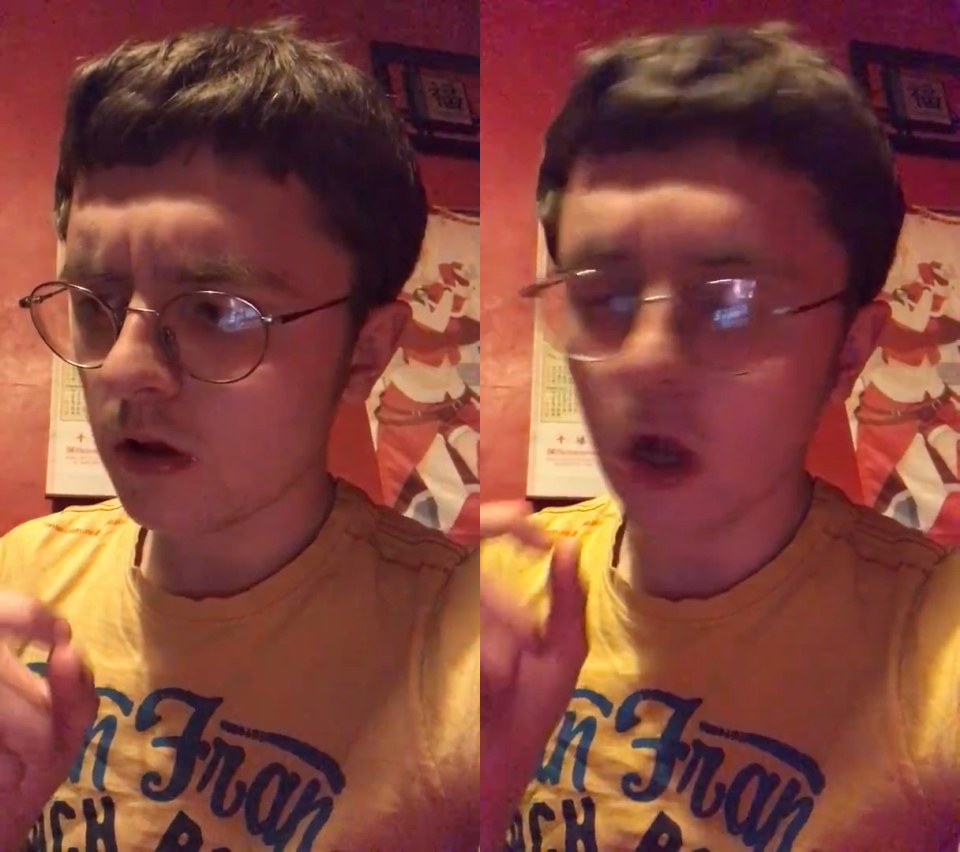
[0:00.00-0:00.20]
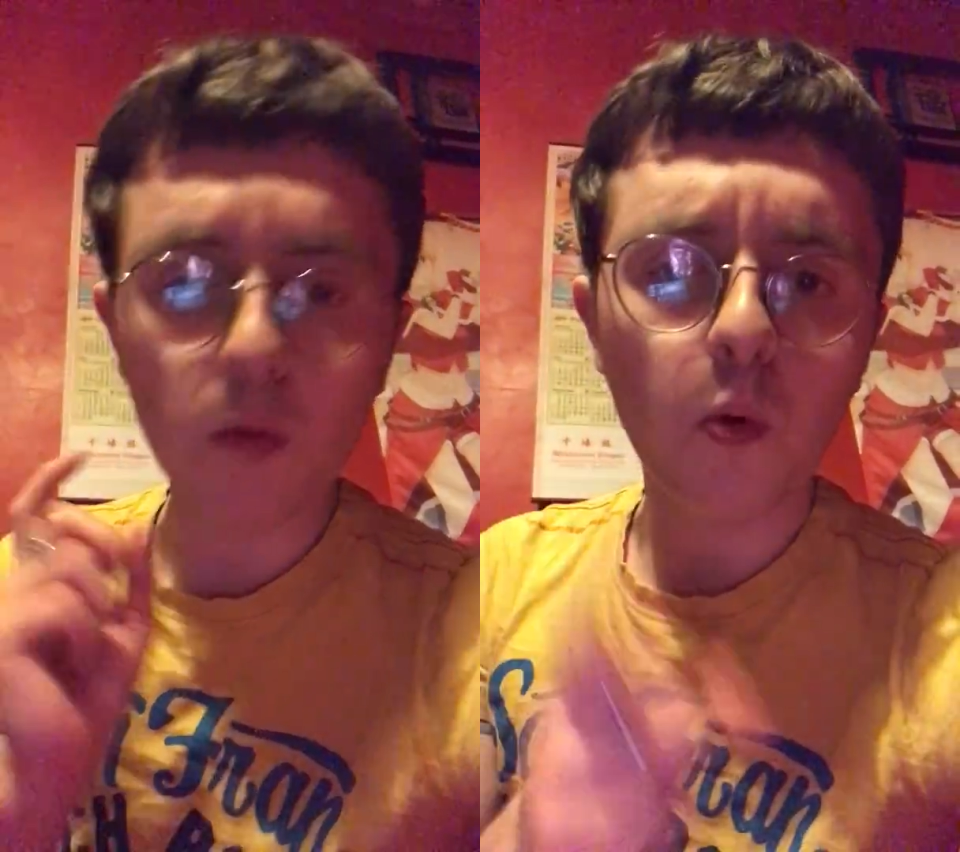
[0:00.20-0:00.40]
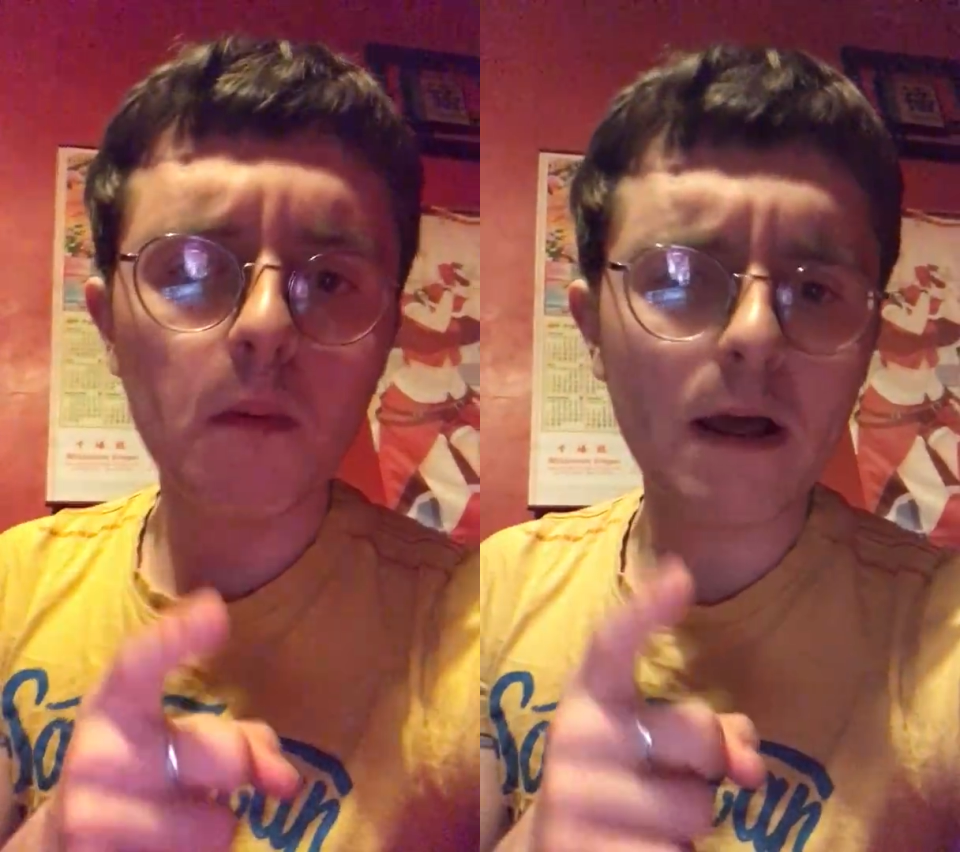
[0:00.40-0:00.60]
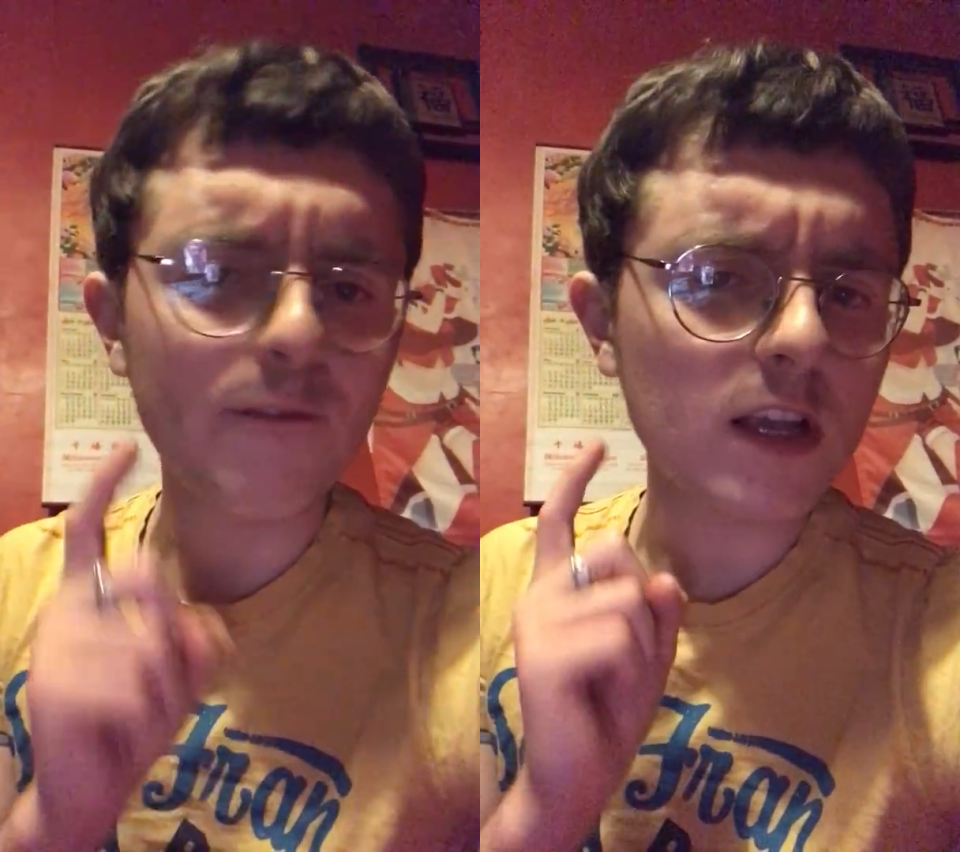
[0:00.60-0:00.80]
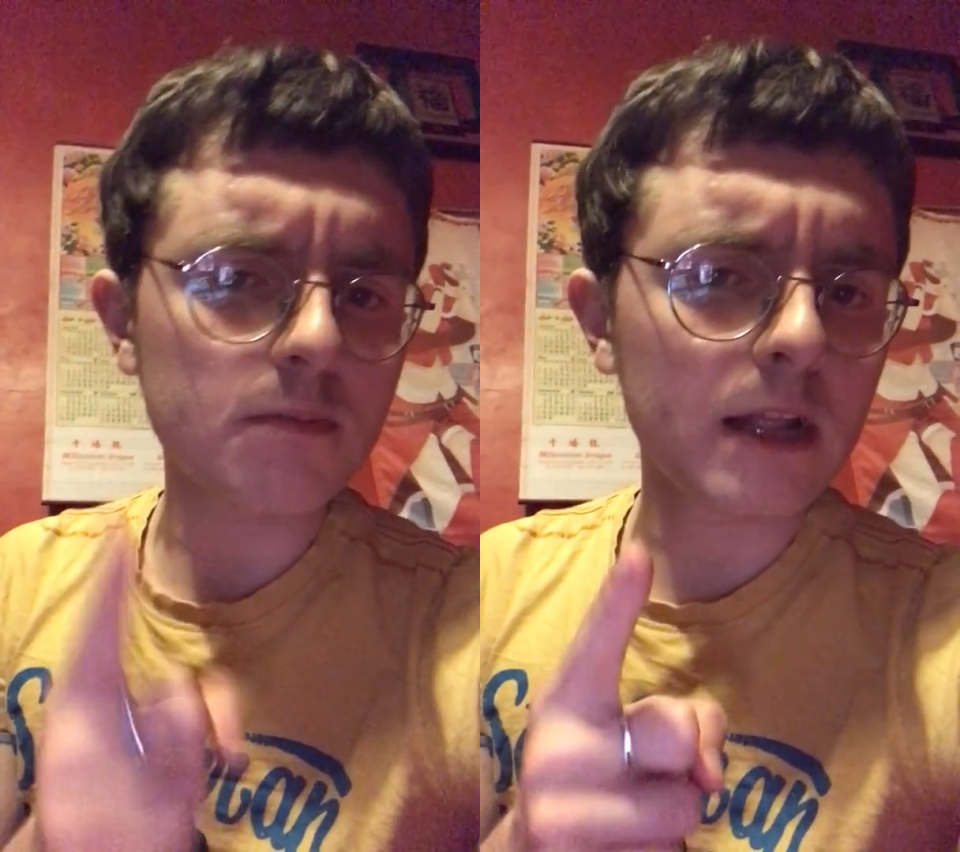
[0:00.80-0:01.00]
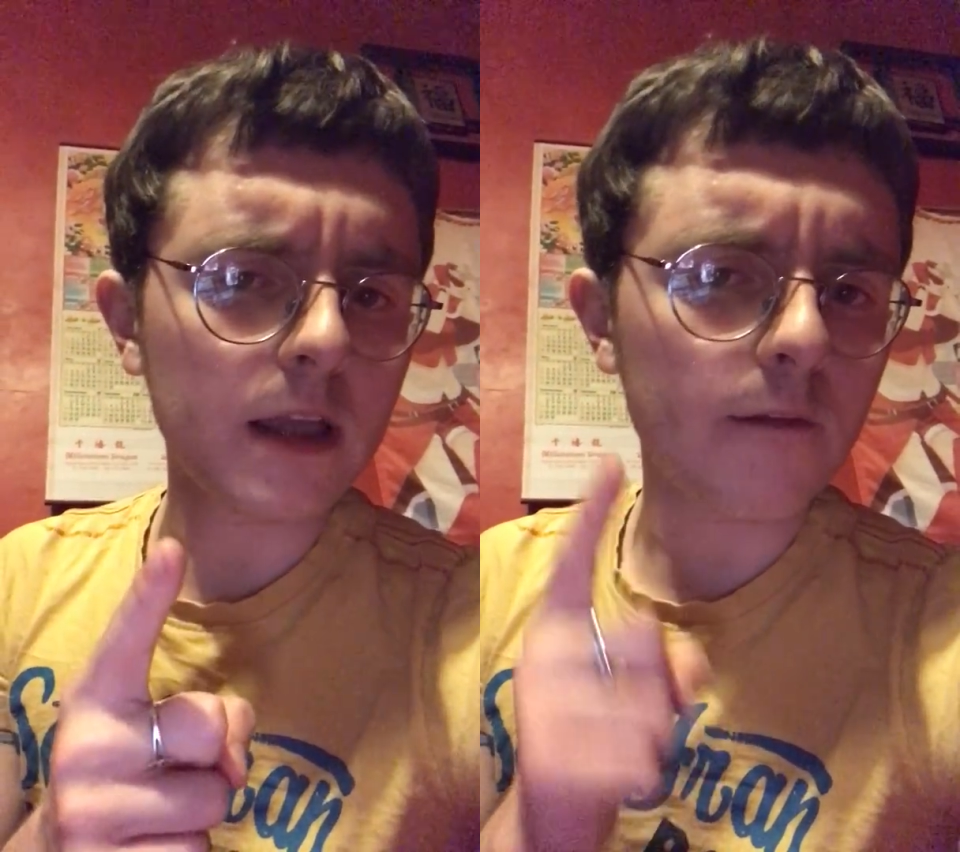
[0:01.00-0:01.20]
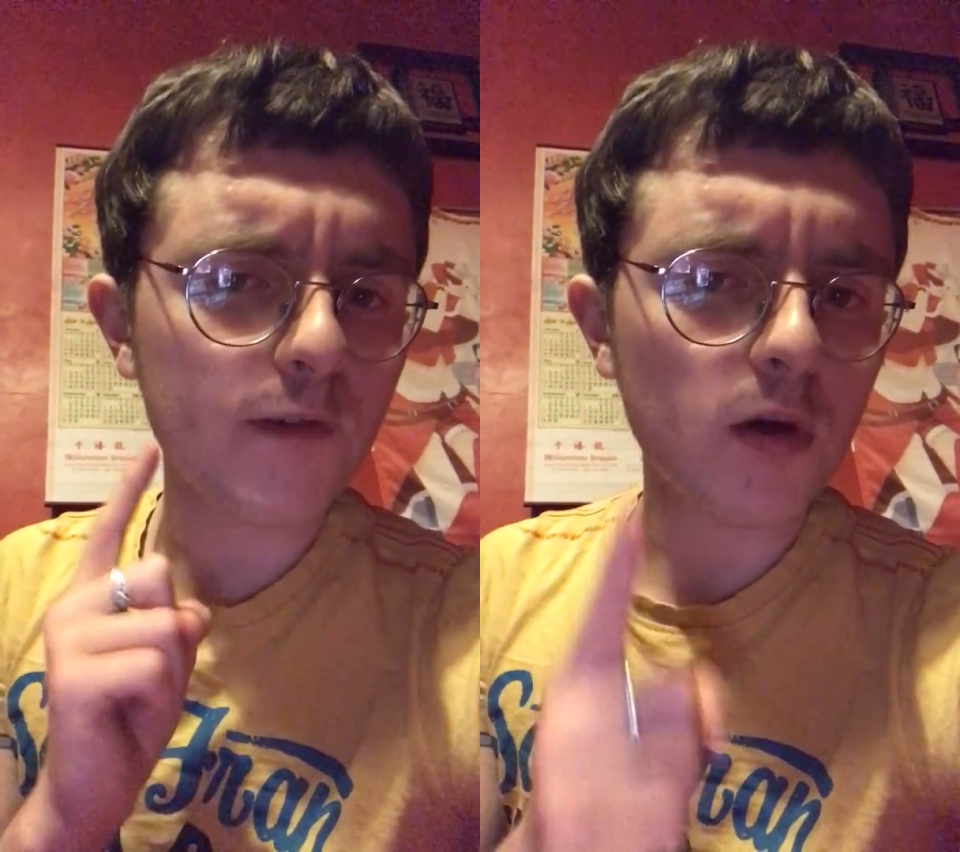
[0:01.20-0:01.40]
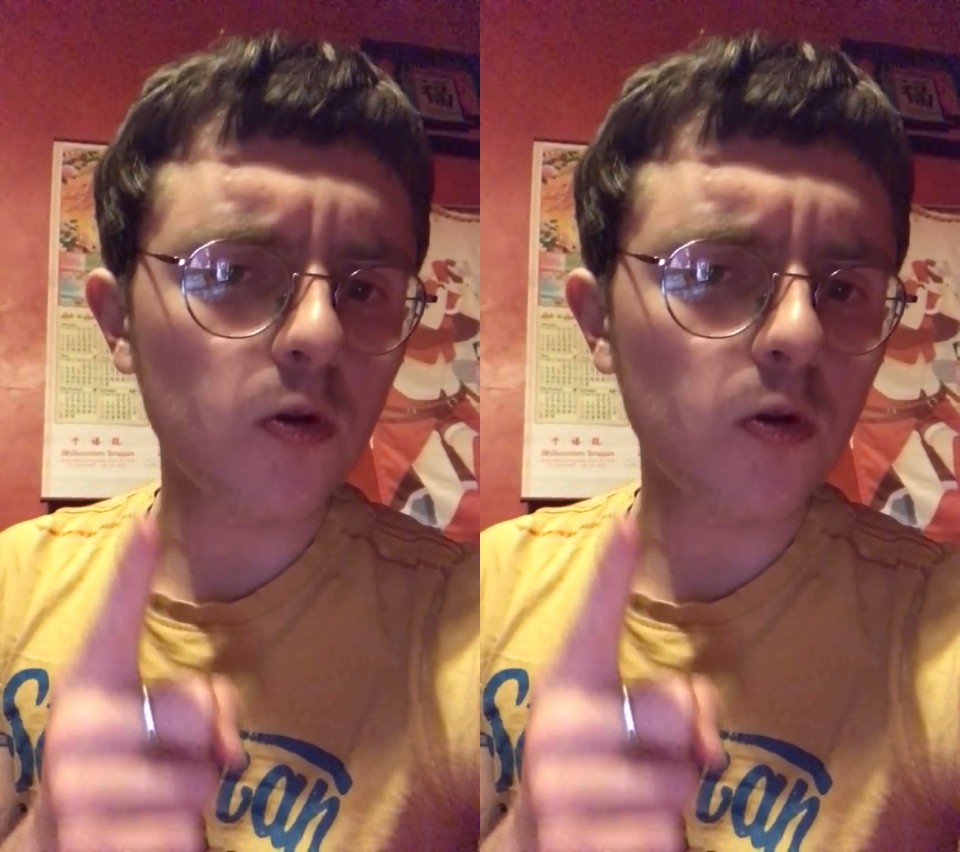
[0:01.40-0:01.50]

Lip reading: No, I think it's a million. I think